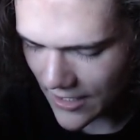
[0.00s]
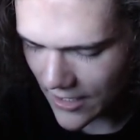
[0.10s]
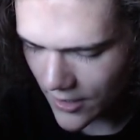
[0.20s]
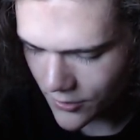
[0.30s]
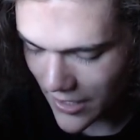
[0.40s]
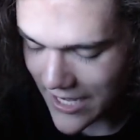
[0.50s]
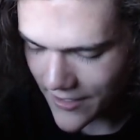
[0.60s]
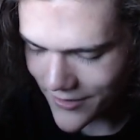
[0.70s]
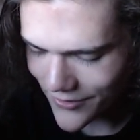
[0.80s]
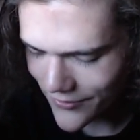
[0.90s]

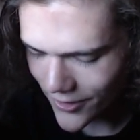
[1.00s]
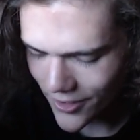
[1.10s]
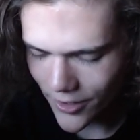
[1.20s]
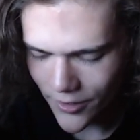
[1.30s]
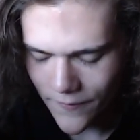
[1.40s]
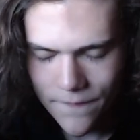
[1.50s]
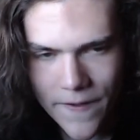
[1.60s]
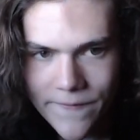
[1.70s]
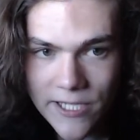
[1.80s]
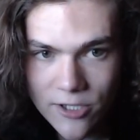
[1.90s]
ran for
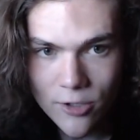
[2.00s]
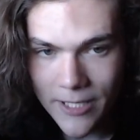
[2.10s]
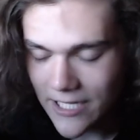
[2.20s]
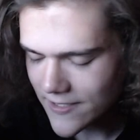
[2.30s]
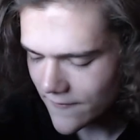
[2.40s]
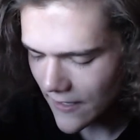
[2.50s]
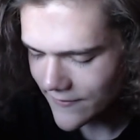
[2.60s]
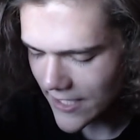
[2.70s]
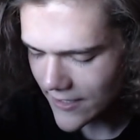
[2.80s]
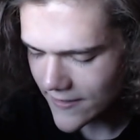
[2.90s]
52 minutes and 5
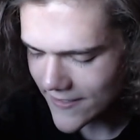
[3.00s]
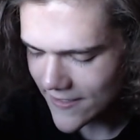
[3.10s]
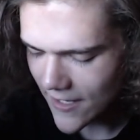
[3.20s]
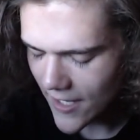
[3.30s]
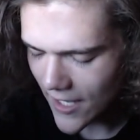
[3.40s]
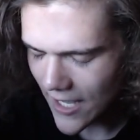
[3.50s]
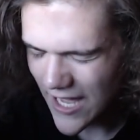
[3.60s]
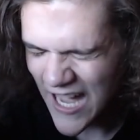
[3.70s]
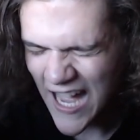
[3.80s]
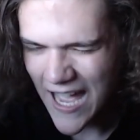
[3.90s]
seconds
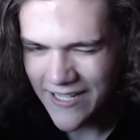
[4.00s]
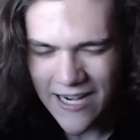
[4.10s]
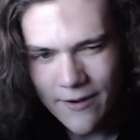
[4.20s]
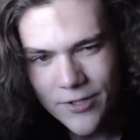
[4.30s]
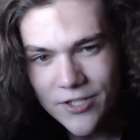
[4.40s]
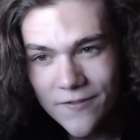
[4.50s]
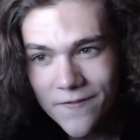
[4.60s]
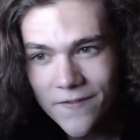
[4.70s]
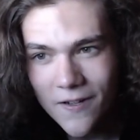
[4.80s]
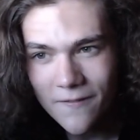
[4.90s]
at an average of
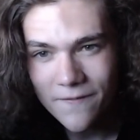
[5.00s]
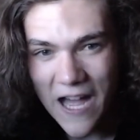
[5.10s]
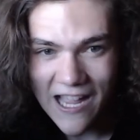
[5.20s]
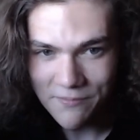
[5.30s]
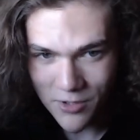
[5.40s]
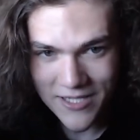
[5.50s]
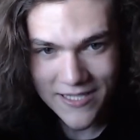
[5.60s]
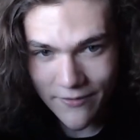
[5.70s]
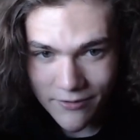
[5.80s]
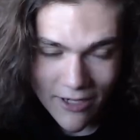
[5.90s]

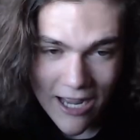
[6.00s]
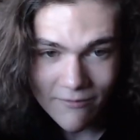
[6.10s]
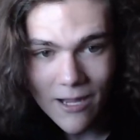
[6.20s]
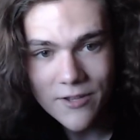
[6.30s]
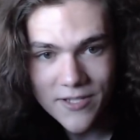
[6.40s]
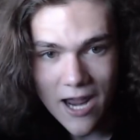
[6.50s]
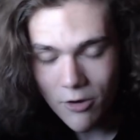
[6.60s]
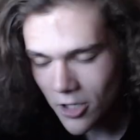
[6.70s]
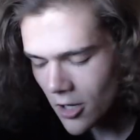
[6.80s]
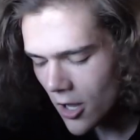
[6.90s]
5.75 miles an
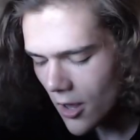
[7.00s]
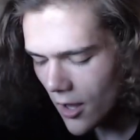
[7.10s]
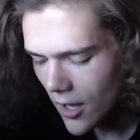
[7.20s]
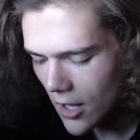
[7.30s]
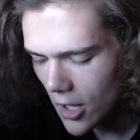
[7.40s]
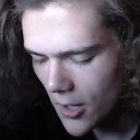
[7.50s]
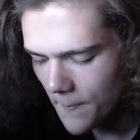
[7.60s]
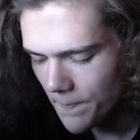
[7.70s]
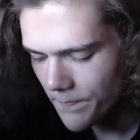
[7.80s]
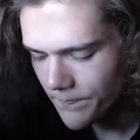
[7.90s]
hour.
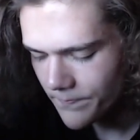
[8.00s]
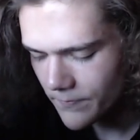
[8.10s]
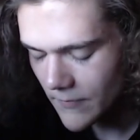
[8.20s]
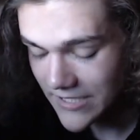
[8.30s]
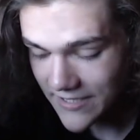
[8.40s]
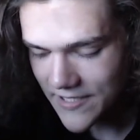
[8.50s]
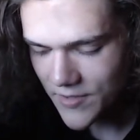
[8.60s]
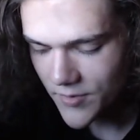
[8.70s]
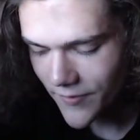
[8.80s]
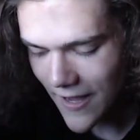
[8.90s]
My distance
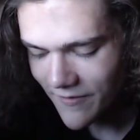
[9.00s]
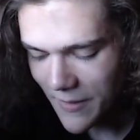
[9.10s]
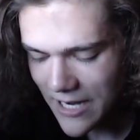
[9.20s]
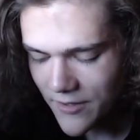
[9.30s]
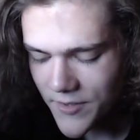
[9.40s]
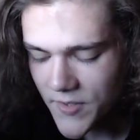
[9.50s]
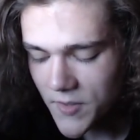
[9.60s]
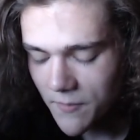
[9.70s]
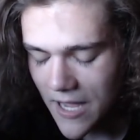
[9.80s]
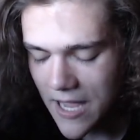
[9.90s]
was 5 miles.
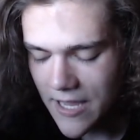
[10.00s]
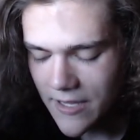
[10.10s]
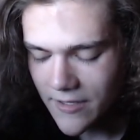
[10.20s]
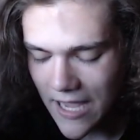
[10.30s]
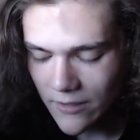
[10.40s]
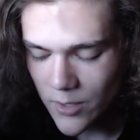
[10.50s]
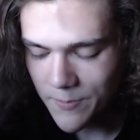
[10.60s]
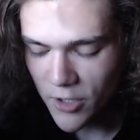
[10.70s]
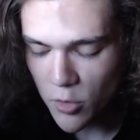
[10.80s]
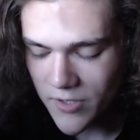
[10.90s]
My calories
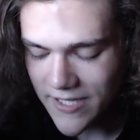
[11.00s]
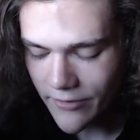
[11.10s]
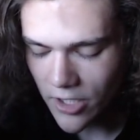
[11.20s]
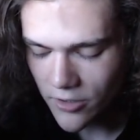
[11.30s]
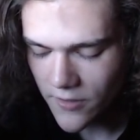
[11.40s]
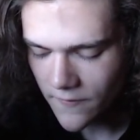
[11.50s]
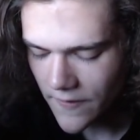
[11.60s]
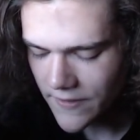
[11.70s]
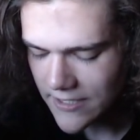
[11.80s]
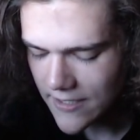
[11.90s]
burned was
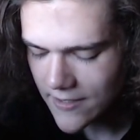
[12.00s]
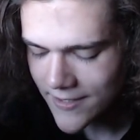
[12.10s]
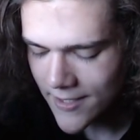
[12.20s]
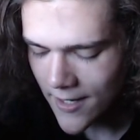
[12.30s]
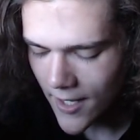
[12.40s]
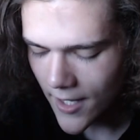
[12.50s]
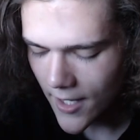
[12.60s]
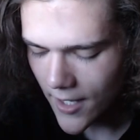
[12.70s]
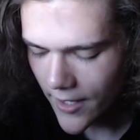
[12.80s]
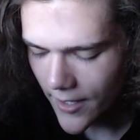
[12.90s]
756.
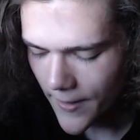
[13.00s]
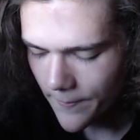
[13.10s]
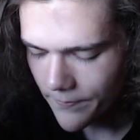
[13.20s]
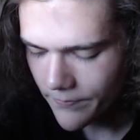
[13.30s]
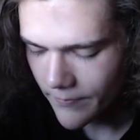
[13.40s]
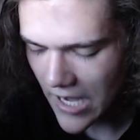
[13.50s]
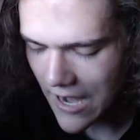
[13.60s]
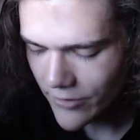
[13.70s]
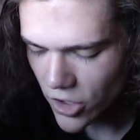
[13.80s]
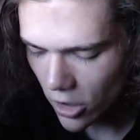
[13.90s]
My
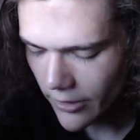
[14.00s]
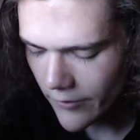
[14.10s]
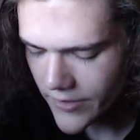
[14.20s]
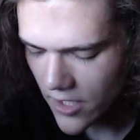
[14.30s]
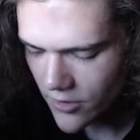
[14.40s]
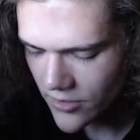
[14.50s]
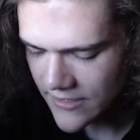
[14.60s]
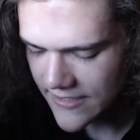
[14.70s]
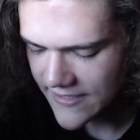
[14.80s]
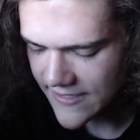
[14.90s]
average heart rate was
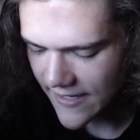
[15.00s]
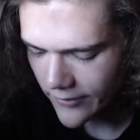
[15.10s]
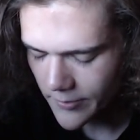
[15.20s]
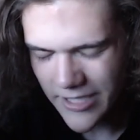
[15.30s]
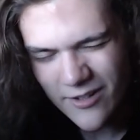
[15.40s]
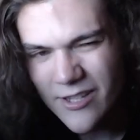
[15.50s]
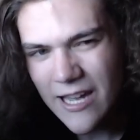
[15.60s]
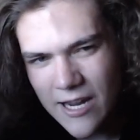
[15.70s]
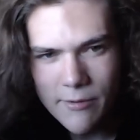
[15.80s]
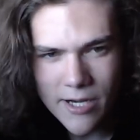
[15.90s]
167, but near the
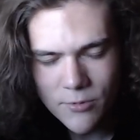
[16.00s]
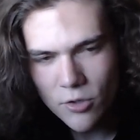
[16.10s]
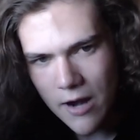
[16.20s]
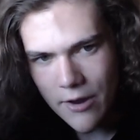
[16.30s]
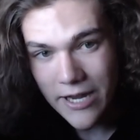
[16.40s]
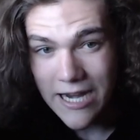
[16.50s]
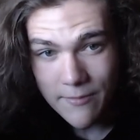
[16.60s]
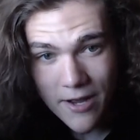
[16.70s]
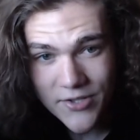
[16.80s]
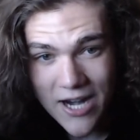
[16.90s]
end, I went up to around 8
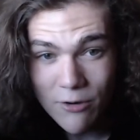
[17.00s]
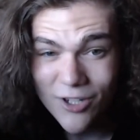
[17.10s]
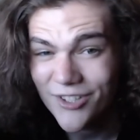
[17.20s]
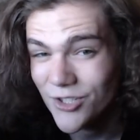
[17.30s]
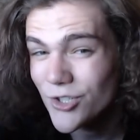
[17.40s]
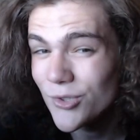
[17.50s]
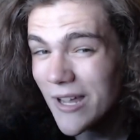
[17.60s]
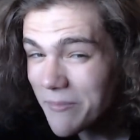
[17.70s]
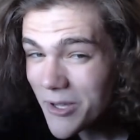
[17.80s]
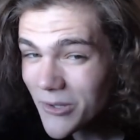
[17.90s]
miles an hour on the
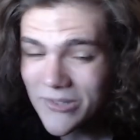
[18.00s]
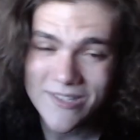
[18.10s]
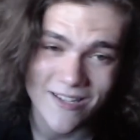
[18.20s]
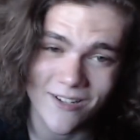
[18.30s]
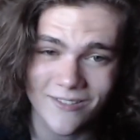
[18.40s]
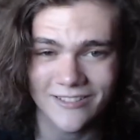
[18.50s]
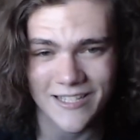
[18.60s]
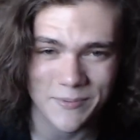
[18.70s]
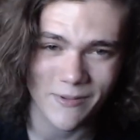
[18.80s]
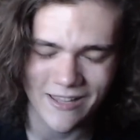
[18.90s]
treadmill. So
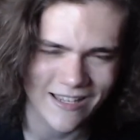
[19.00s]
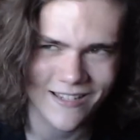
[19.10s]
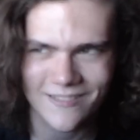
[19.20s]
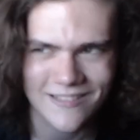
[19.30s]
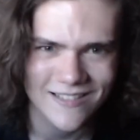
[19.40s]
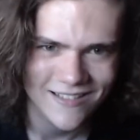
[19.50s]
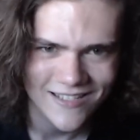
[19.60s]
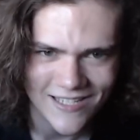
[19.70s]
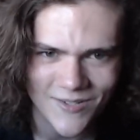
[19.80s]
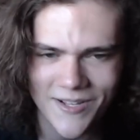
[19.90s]
that's probably like
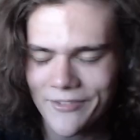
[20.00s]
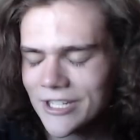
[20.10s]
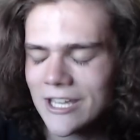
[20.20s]
6 or 7.